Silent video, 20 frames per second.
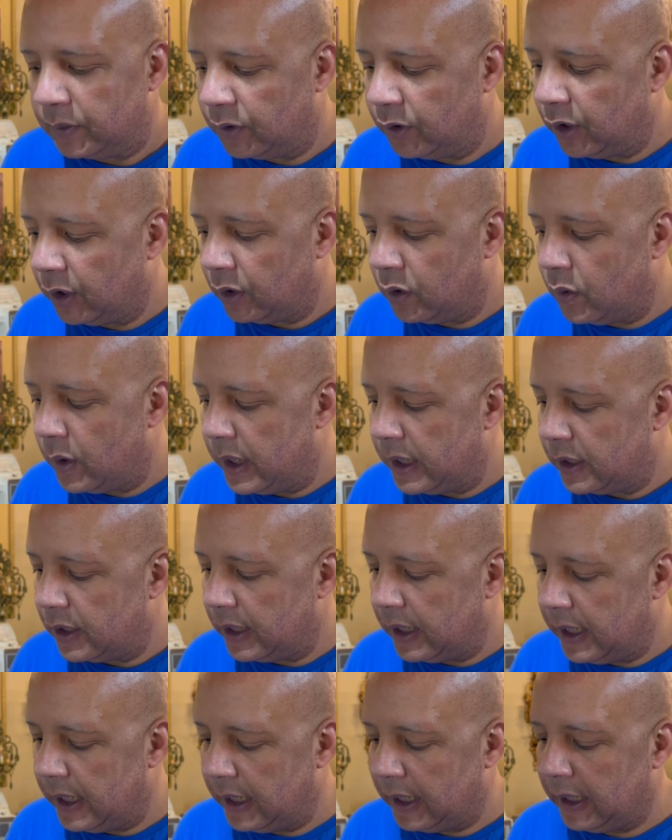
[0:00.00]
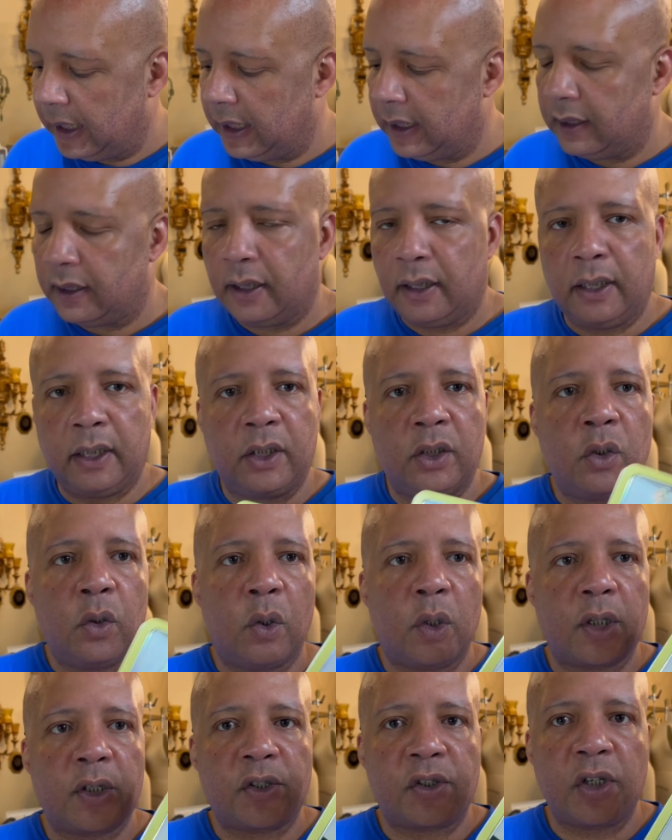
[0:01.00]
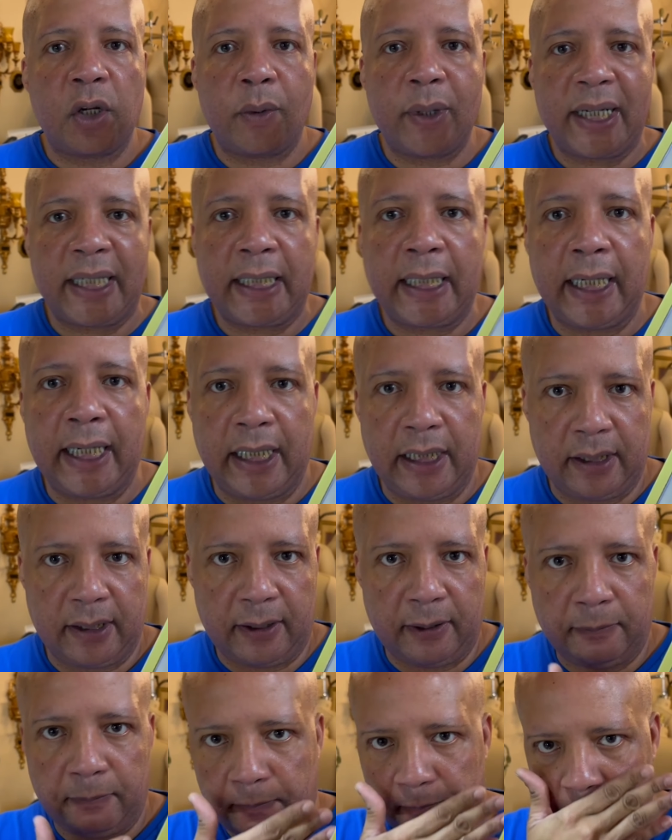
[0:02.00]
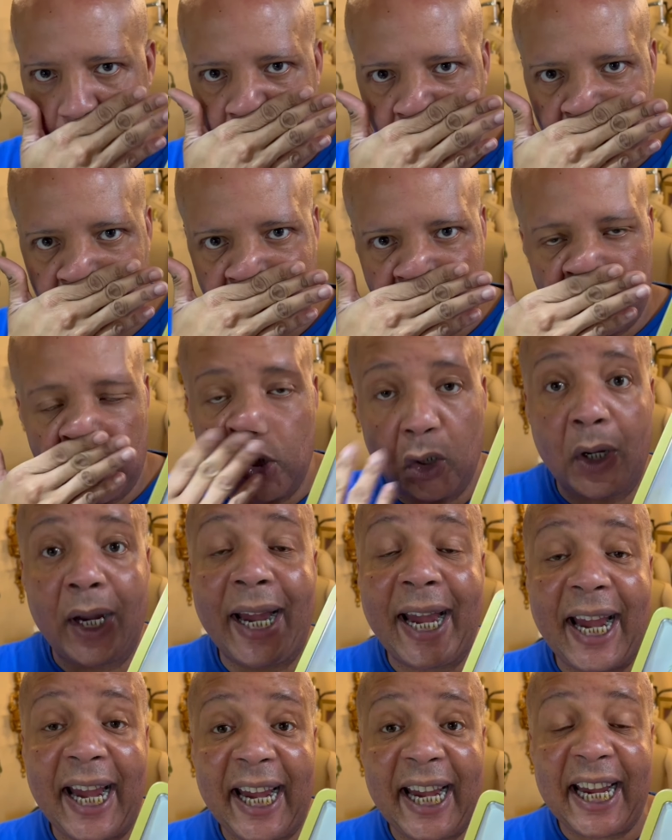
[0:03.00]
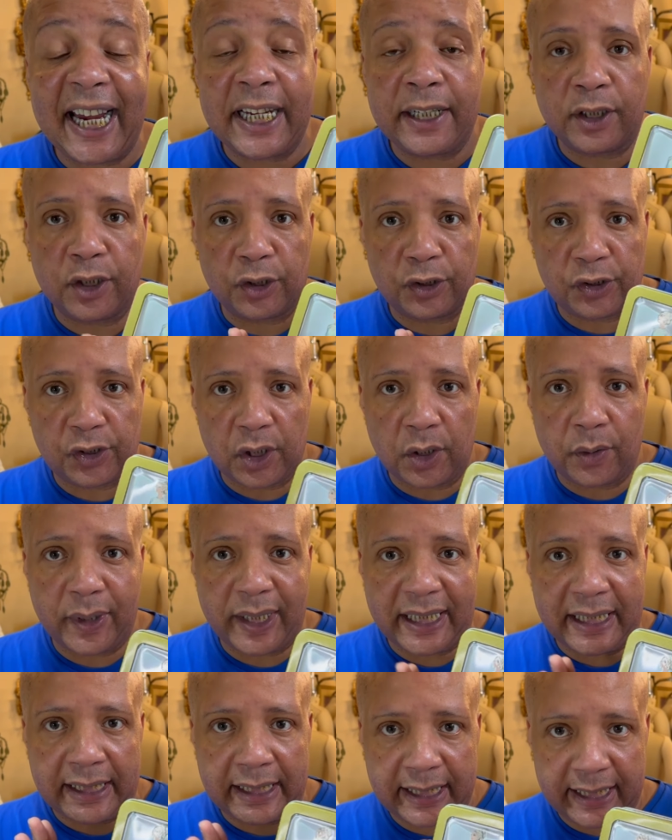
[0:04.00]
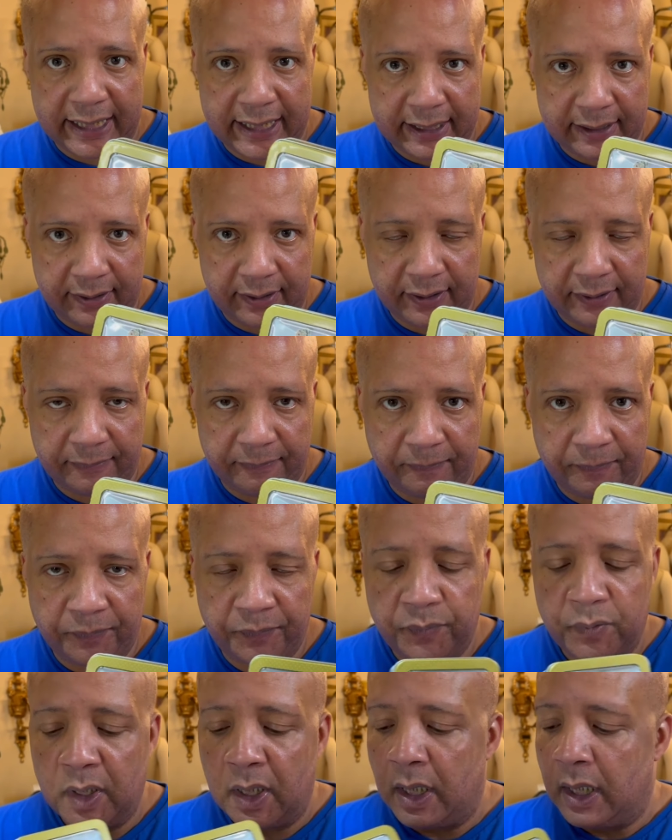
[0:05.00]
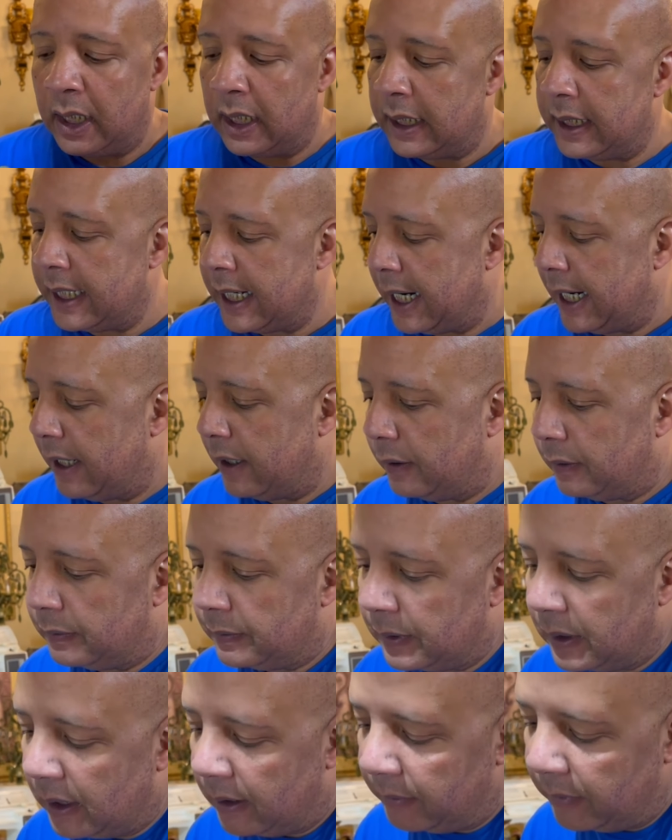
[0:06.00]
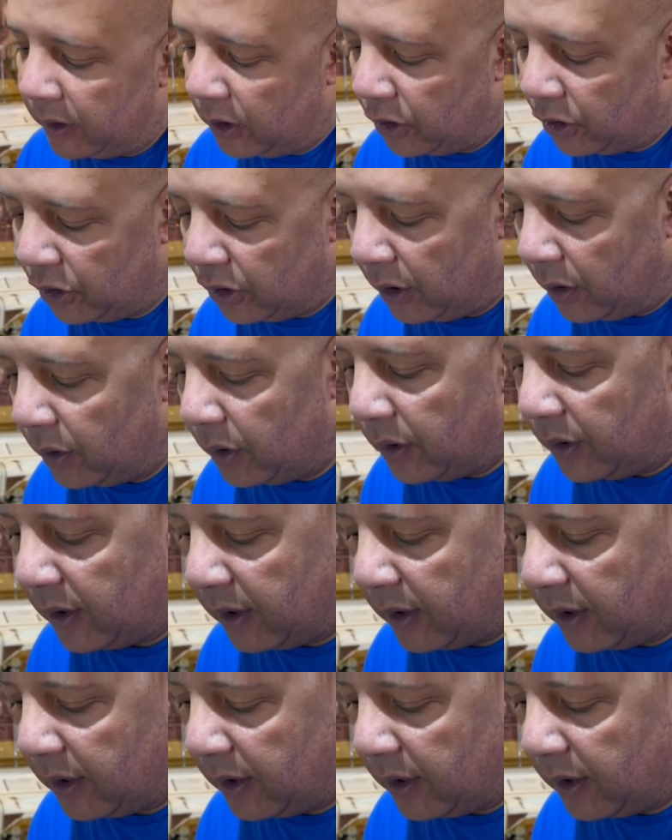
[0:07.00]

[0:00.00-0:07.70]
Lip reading: You're going to need your sewing kit, your hand sewing kit. Now, I'm going to show you